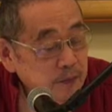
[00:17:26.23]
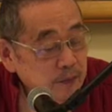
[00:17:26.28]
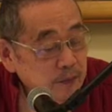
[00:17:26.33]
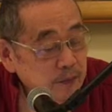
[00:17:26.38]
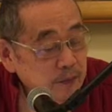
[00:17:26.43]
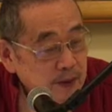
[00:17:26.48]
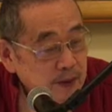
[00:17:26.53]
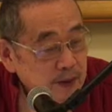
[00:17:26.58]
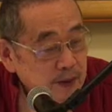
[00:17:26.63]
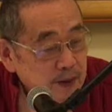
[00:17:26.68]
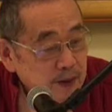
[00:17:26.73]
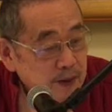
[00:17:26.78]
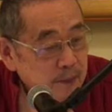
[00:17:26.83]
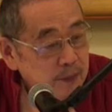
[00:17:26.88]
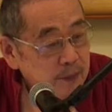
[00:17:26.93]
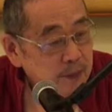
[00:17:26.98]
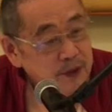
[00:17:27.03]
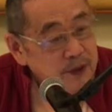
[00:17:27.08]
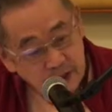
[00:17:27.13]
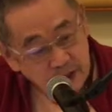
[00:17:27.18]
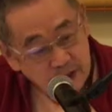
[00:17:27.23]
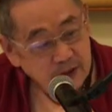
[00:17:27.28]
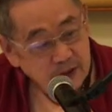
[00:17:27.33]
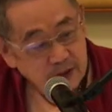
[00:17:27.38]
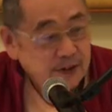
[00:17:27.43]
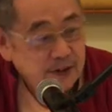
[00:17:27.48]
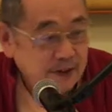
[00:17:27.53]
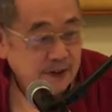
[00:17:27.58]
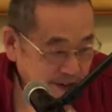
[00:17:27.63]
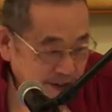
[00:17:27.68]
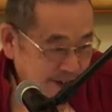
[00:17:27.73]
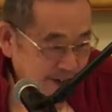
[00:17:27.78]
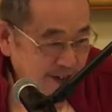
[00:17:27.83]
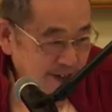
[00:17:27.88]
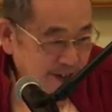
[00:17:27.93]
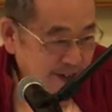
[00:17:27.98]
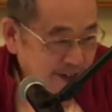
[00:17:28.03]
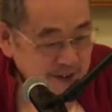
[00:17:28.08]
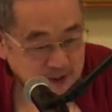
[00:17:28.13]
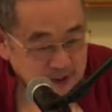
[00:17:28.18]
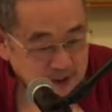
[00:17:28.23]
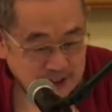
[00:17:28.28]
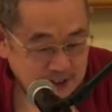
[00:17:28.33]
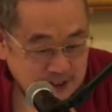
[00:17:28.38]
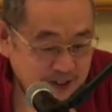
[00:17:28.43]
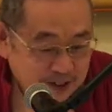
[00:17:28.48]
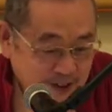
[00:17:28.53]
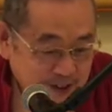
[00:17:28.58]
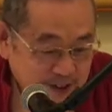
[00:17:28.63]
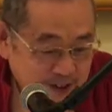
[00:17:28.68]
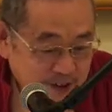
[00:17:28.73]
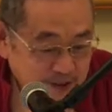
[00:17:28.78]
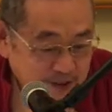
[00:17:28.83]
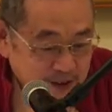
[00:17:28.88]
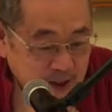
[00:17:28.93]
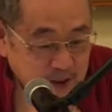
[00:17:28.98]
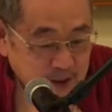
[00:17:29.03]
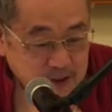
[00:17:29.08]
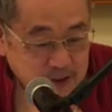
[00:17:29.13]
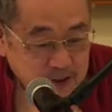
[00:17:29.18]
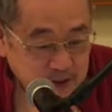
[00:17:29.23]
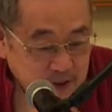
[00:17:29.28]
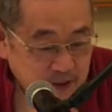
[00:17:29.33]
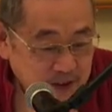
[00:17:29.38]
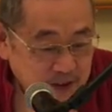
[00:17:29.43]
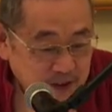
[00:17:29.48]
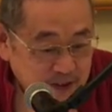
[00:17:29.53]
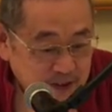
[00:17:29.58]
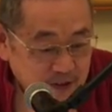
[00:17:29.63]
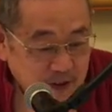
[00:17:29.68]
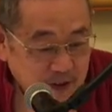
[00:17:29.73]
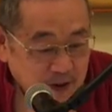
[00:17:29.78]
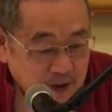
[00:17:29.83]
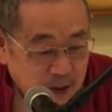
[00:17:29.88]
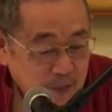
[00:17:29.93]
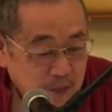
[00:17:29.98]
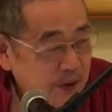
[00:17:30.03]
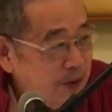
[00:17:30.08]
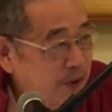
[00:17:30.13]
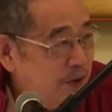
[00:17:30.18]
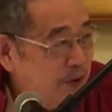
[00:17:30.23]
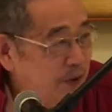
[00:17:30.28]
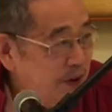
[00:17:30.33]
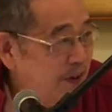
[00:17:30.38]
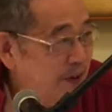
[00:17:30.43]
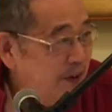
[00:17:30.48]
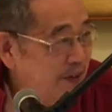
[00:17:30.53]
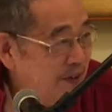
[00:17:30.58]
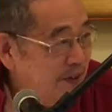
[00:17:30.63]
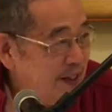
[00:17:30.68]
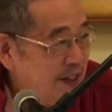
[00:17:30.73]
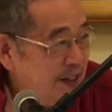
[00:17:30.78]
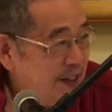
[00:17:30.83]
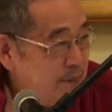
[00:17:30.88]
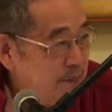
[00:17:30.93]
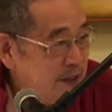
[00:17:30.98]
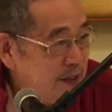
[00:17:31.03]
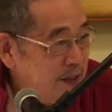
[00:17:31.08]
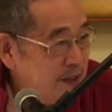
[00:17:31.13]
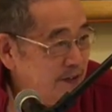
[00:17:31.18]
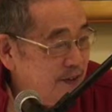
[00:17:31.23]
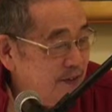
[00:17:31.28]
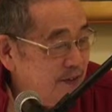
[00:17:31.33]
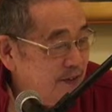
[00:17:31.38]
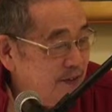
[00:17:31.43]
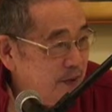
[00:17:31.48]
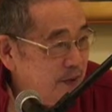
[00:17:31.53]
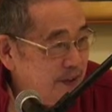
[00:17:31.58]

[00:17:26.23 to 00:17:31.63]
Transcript: But again, Krishna also recommends, okay, do karma yoga. That's best for everybody.